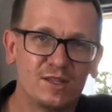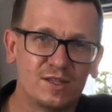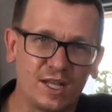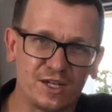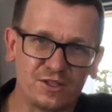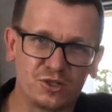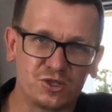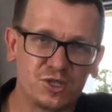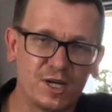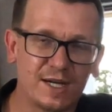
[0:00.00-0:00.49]

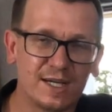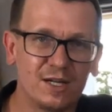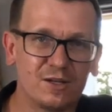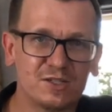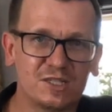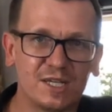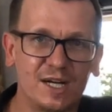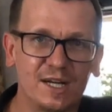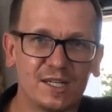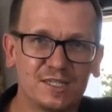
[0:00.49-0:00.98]
Thanks for checking
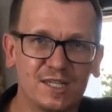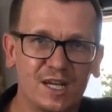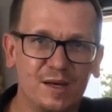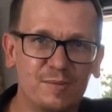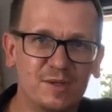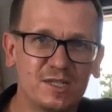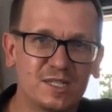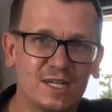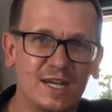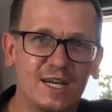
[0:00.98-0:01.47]
out Scotty's
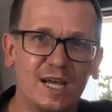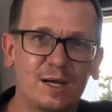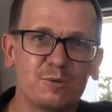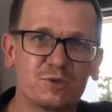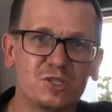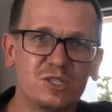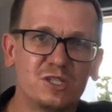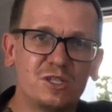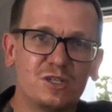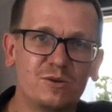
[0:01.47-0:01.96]
Hobbies and I
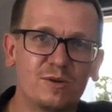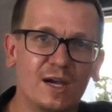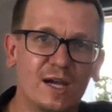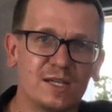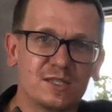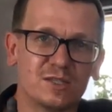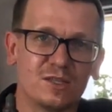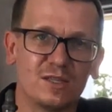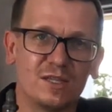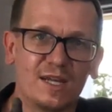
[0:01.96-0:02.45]
will see you
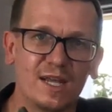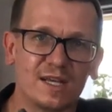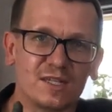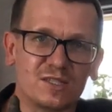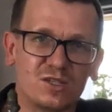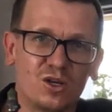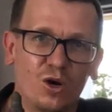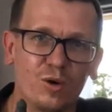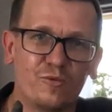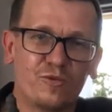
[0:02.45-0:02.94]
guys on the
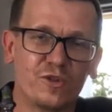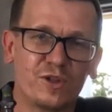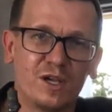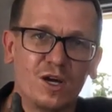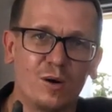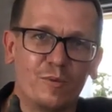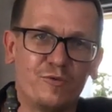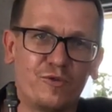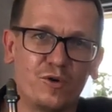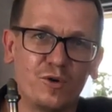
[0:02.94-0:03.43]
next hopefully
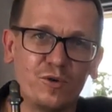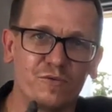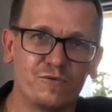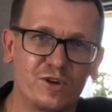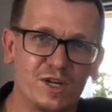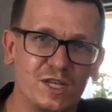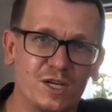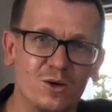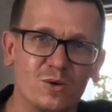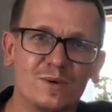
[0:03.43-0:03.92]
helpful
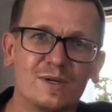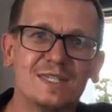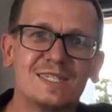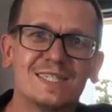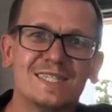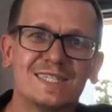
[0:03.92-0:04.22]
video.